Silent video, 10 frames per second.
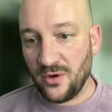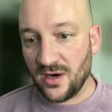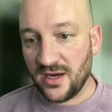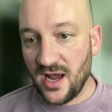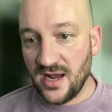
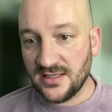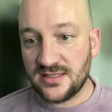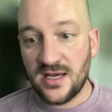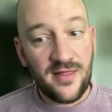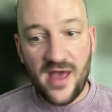
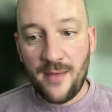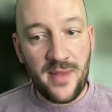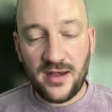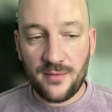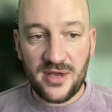organized. That
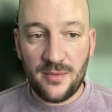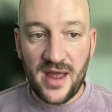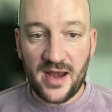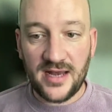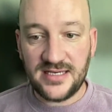might not be a
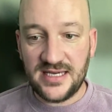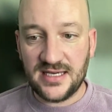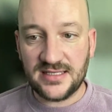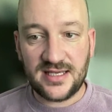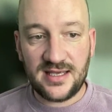bad idea.
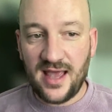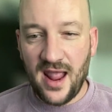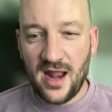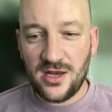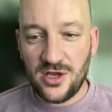Is
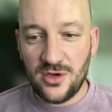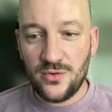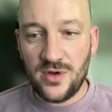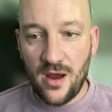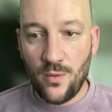can
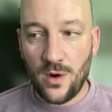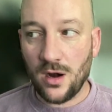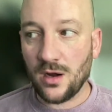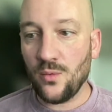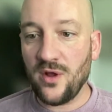you
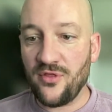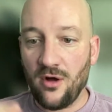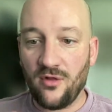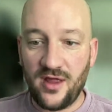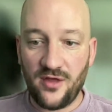network with
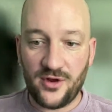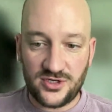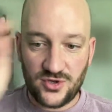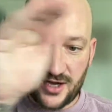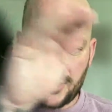all the other
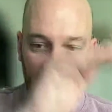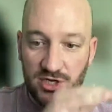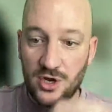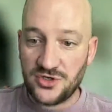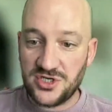directors
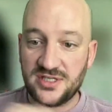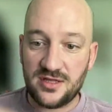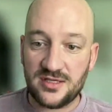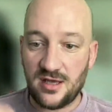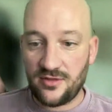and coaches in
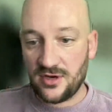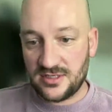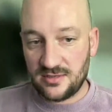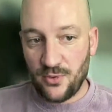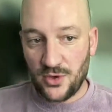the southern
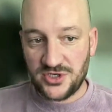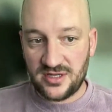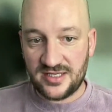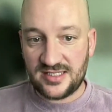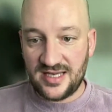portion
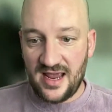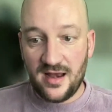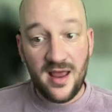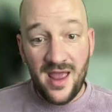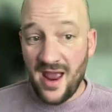of the
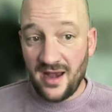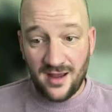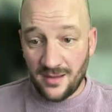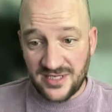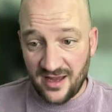state and
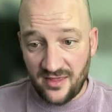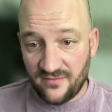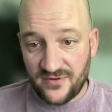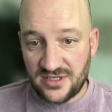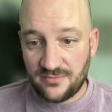come together
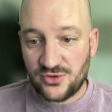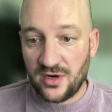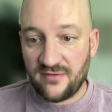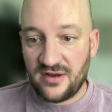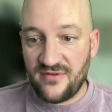for some
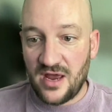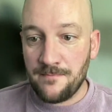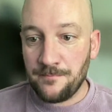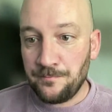sort of an event?